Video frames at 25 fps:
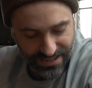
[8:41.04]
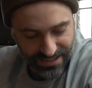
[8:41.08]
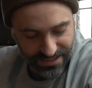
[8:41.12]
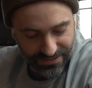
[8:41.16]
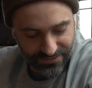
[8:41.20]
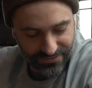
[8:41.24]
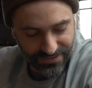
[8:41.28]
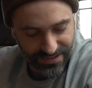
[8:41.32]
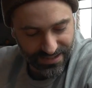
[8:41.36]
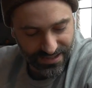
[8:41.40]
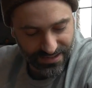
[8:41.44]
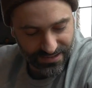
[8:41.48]

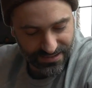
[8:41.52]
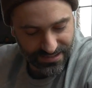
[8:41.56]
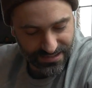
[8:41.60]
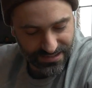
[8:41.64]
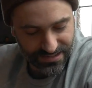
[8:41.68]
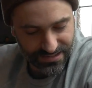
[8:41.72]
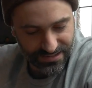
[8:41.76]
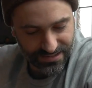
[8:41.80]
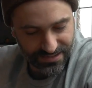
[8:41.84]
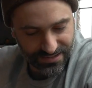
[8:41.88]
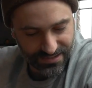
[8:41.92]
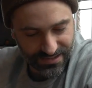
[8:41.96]
Uh, what
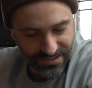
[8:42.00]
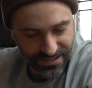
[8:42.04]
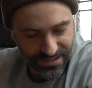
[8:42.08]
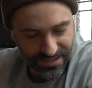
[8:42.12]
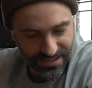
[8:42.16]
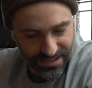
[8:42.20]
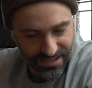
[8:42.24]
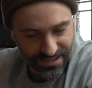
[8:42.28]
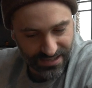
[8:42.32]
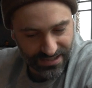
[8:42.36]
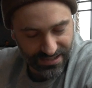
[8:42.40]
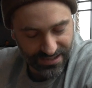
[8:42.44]
else
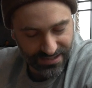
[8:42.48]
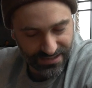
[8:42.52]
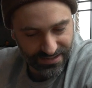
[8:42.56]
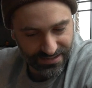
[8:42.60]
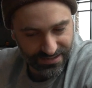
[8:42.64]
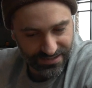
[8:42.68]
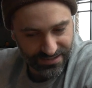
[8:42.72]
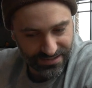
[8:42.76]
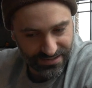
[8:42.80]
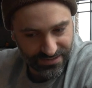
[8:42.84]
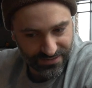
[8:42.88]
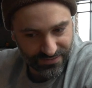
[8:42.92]
uh,
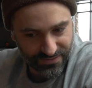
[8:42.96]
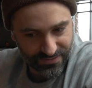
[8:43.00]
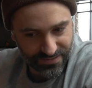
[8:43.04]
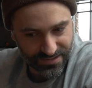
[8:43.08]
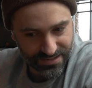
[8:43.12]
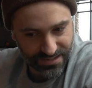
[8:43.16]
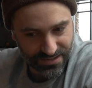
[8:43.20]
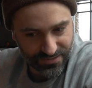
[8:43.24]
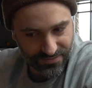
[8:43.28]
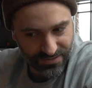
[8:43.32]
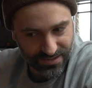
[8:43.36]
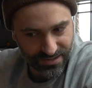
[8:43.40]

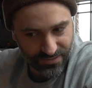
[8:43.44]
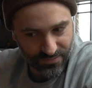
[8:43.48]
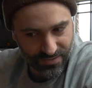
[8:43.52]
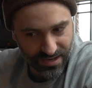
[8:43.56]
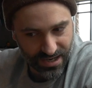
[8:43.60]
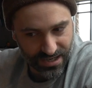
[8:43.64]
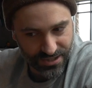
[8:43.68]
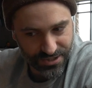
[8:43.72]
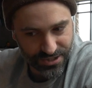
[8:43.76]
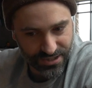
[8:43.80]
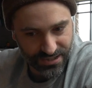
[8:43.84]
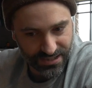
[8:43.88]
was I really
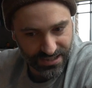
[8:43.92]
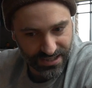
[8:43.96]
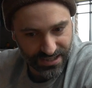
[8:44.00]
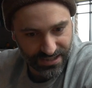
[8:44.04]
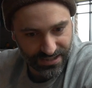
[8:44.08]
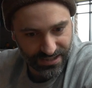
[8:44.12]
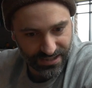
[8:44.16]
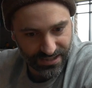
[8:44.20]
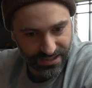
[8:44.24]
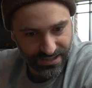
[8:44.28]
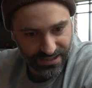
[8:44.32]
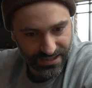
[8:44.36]
watching
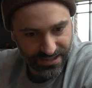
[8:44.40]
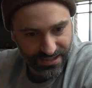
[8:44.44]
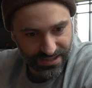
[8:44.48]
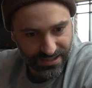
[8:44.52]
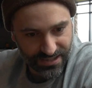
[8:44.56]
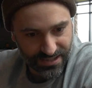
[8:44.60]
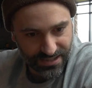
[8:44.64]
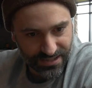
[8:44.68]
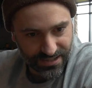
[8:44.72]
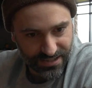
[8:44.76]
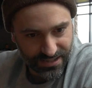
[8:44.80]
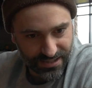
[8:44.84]
lately?
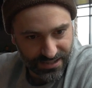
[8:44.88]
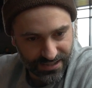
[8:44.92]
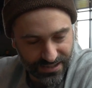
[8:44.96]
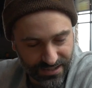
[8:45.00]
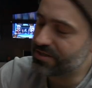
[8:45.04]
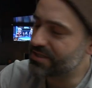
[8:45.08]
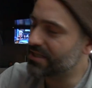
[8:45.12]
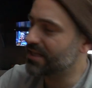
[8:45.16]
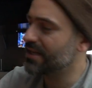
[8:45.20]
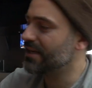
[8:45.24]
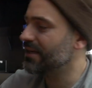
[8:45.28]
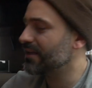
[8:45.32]

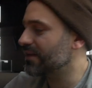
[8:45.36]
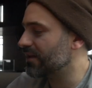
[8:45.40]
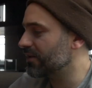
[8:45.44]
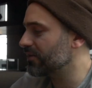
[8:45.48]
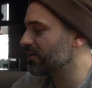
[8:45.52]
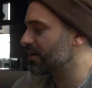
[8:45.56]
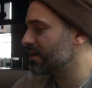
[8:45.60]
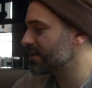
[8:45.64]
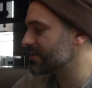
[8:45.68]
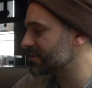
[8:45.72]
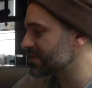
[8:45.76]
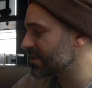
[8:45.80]
Actually, a
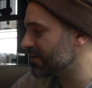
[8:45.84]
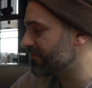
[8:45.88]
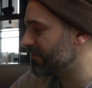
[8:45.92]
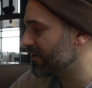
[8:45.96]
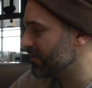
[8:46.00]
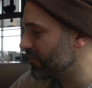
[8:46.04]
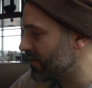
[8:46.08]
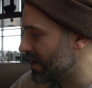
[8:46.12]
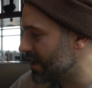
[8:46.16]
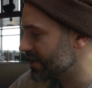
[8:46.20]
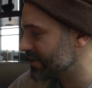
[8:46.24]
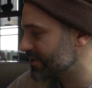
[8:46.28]
lot of stuff I
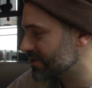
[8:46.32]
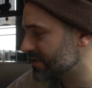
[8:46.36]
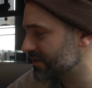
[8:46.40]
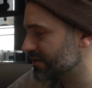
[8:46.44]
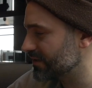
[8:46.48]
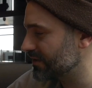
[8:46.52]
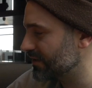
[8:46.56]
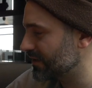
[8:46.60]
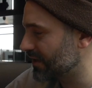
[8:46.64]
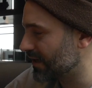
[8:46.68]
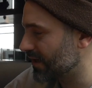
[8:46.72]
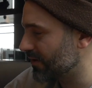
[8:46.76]
watch.
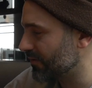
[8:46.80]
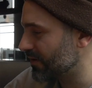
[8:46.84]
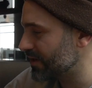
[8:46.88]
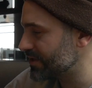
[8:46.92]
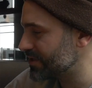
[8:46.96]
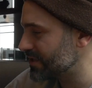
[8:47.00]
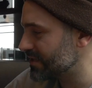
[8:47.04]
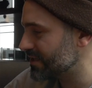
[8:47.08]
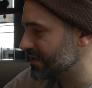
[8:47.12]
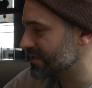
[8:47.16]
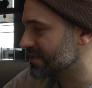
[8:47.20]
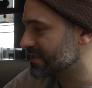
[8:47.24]
I
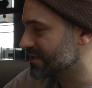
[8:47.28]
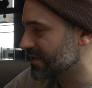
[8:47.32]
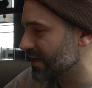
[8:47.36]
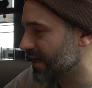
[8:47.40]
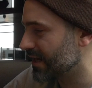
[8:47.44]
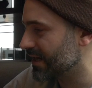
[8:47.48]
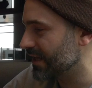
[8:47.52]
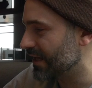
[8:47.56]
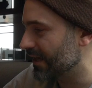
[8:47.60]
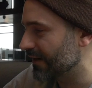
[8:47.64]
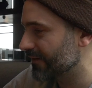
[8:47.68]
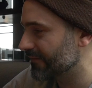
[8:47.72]
watch it to
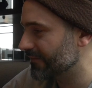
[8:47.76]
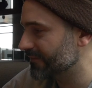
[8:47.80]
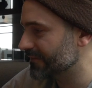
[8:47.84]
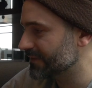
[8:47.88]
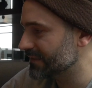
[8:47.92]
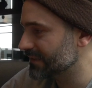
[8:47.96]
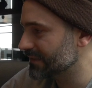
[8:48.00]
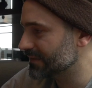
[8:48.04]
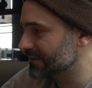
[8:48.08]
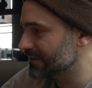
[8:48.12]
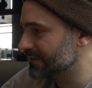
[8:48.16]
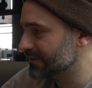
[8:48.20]
study it,
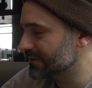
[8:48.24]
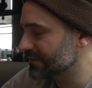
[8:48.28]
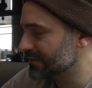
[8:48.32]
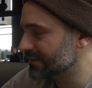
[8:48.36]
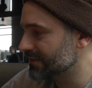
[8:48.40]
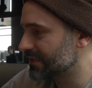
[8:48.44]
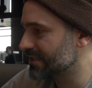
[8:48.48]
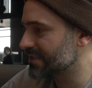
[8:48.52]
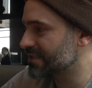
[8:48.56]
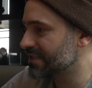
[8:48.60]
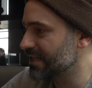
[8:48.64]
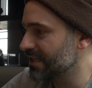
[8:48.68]

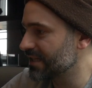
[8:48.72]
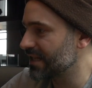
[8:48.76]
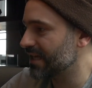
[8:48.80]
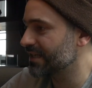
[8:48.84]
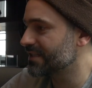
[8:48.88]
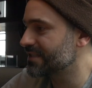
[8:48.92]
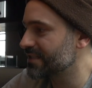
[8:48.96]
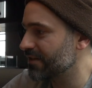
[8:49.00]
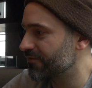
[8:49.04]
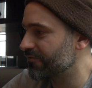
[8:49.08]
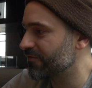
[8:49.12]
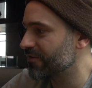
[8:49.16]
to see
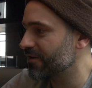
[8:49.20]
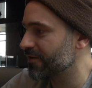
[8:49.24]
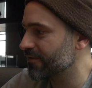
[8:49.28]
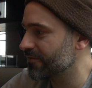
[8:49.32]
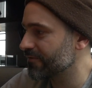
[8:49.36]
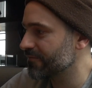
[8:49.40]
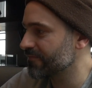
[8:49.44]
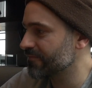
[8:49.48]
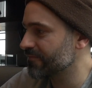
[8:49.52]
like different